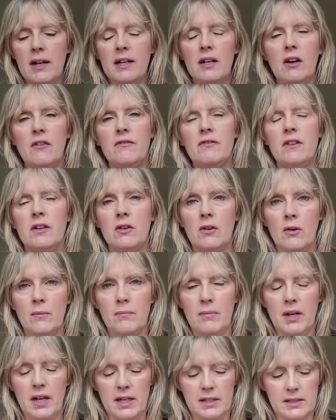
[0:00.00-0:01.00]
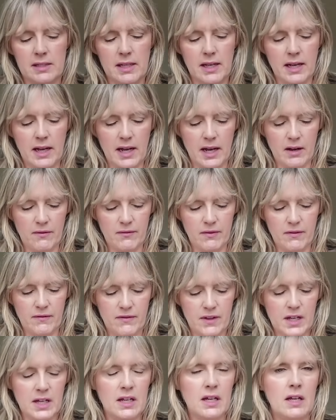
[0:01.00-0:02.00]
love the complex they have of
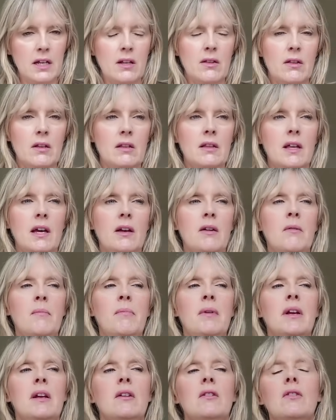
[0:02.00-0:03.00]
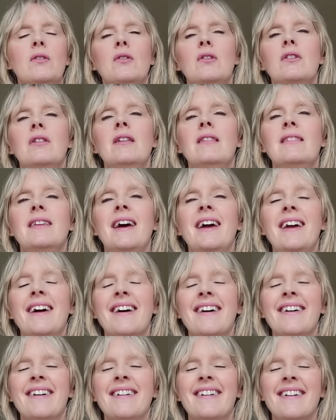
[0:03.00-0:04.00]
thinking that they are a bigger dog than
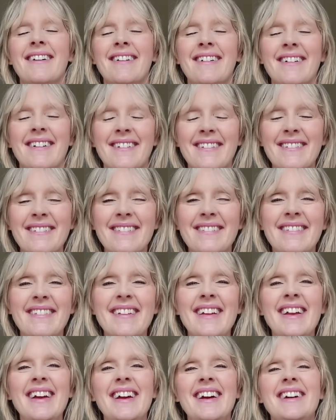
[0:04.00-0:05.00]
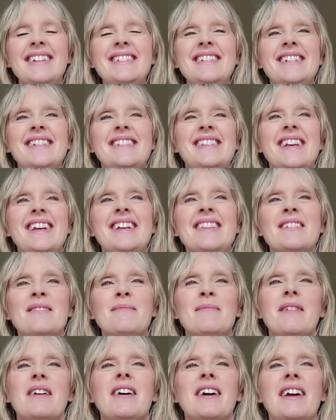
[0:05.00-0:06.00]
they are. And you see
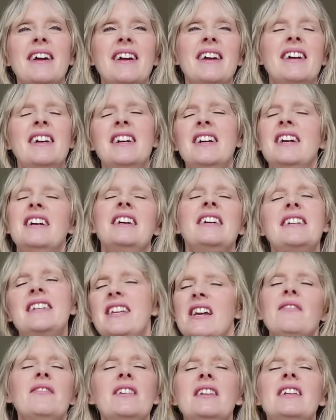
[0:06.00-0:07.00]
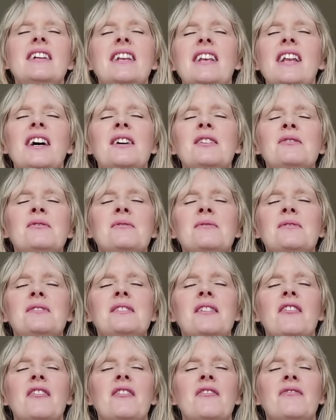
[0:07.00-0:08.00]
them like giving it loads
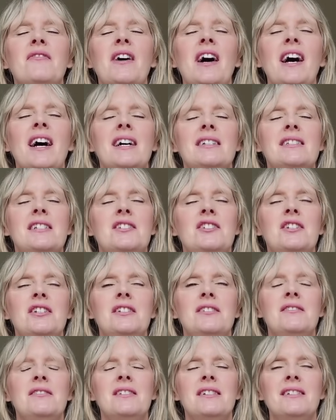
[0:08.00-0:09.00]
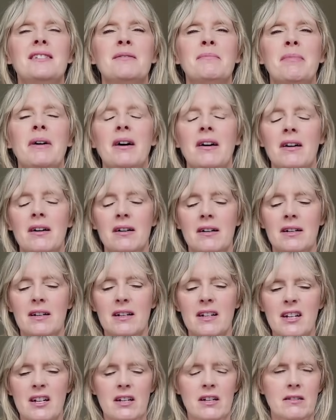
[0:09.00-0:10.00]
of attitude in the park.
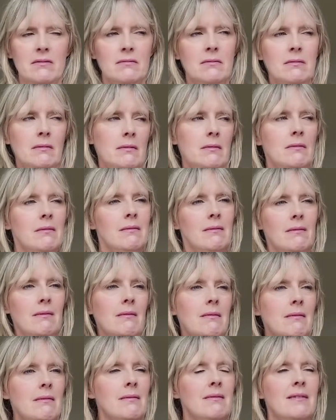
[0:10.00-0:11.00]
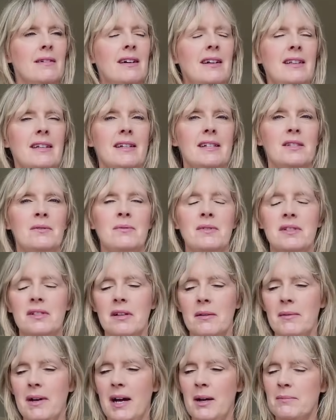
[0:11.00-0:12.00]
Like this, with
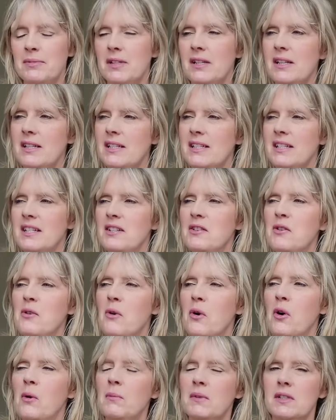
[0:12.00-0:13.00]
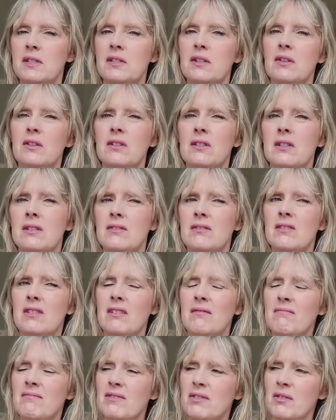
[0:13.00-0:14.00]
some absolutely enormous dog who's
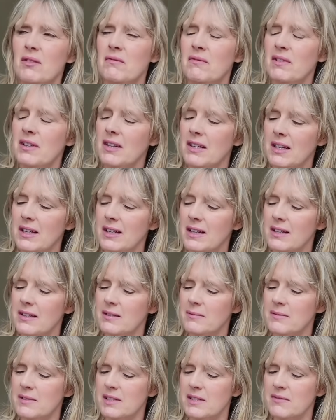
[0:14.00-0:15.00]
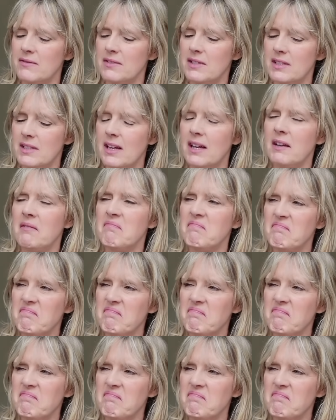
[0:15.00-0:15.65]
sort of looking at them as if to say,